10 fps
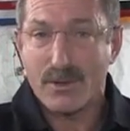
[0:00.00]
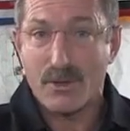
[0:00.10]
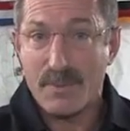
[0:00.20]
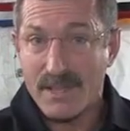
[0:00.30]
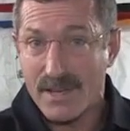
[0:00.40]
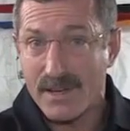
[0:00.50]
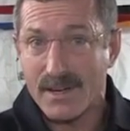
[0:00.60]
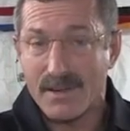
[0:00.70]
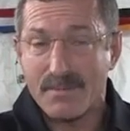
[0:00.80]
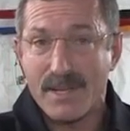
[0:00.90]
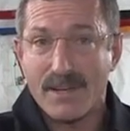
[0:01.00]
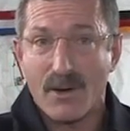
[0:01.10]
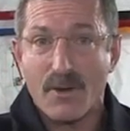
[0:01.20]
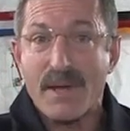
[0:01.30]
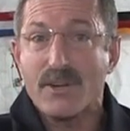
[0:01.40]
It could be the uh, the
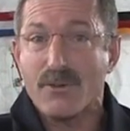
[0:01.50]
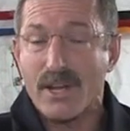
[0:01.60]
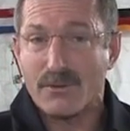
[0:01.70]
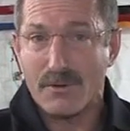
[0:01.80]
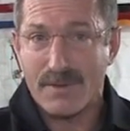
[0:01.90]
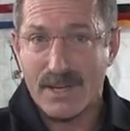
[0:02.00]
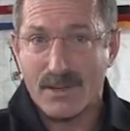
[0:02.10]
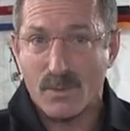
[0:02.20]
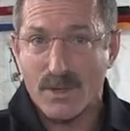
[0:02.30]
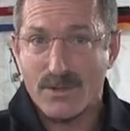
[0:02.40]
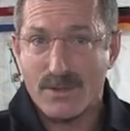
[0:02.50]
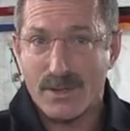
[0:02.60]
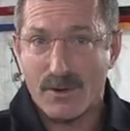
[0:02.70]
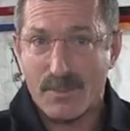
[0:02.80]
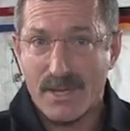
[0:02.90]
automated transfer vehicle, which is a
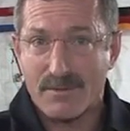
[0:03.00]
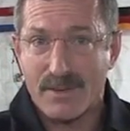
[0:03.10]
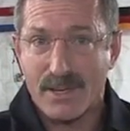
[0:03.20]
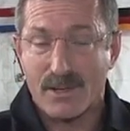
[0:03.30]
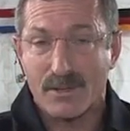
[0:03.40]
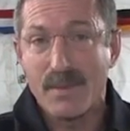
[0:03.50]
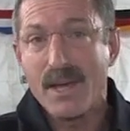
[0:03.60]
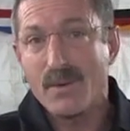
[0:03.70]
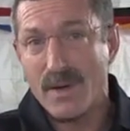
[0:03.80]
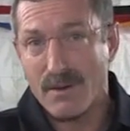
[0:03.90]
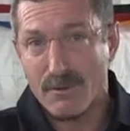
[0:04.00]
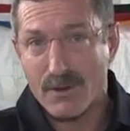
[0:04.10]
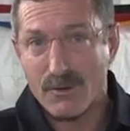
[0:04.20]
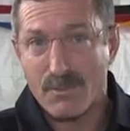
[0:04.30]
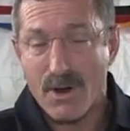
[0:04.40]
European vehicle. We have
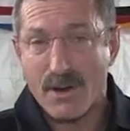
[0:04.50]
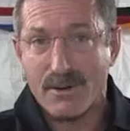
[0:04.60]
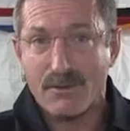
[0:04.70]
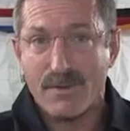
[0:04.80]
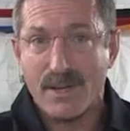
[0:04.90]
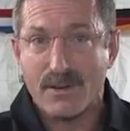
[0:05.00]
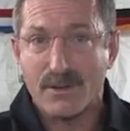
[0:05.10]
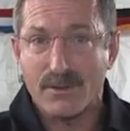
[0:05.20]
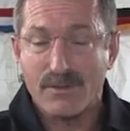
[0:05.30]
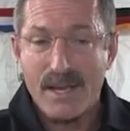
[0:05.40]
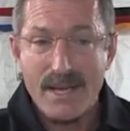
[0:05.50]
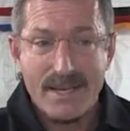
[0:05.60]
Russian Progress vehicles.